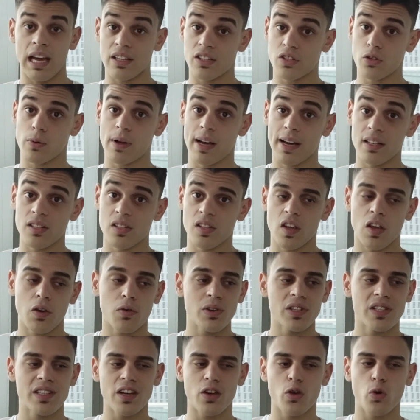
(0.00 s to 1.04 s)
And so guys, here
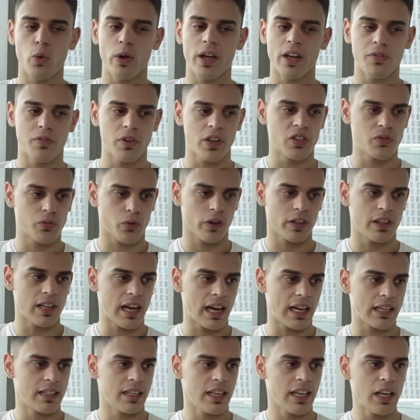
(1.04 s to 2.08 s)
is the quick fix for
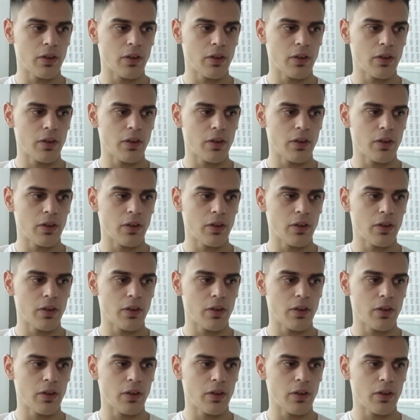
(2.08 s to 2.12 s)
that.